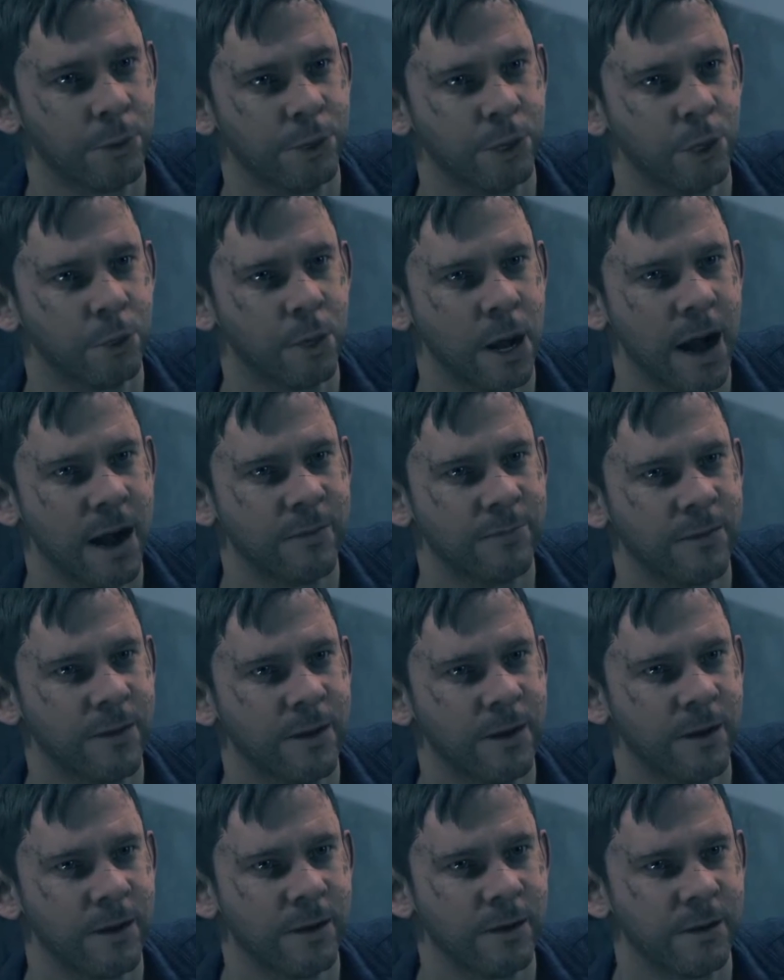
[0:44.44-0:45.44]
really
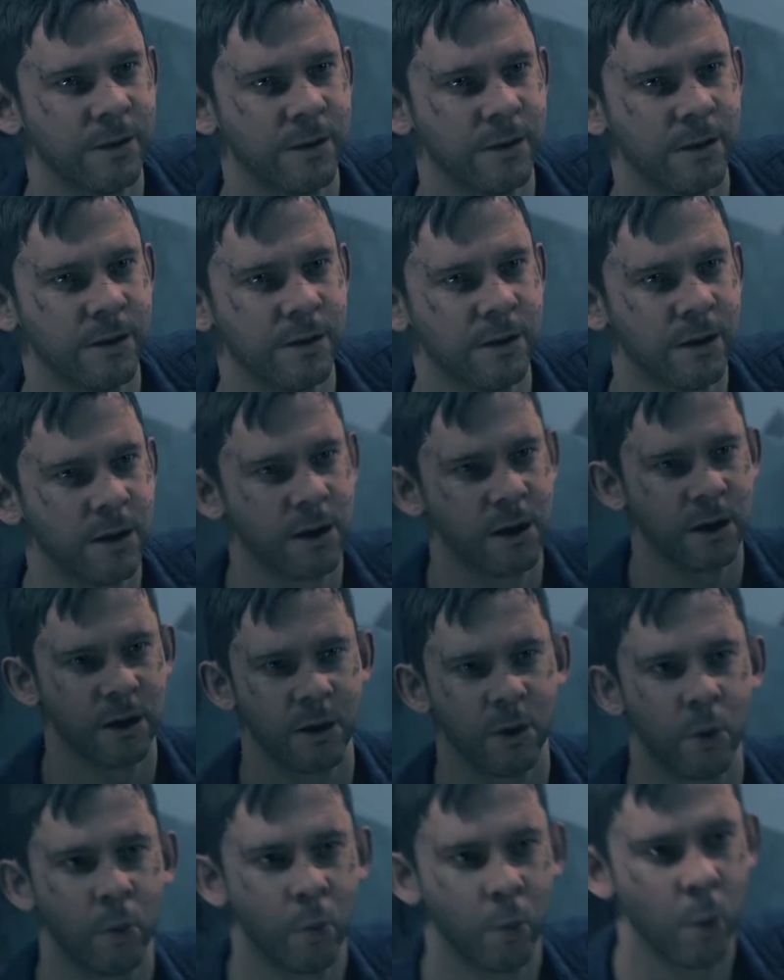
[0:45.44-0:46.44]
strong,
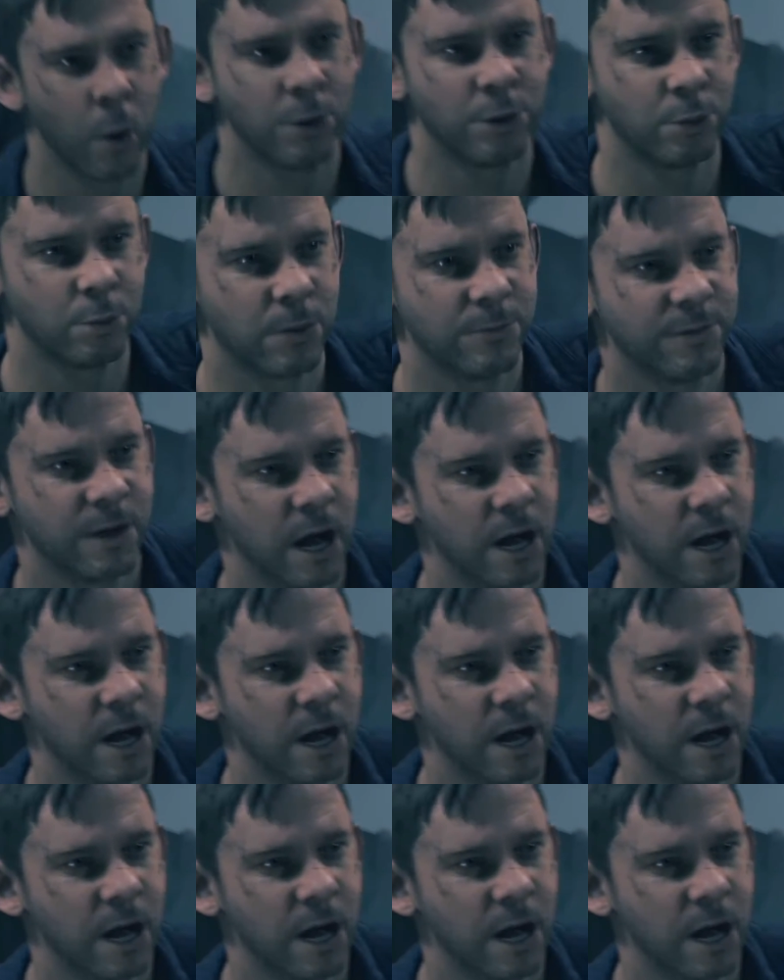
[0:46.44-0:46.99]
and portrays the character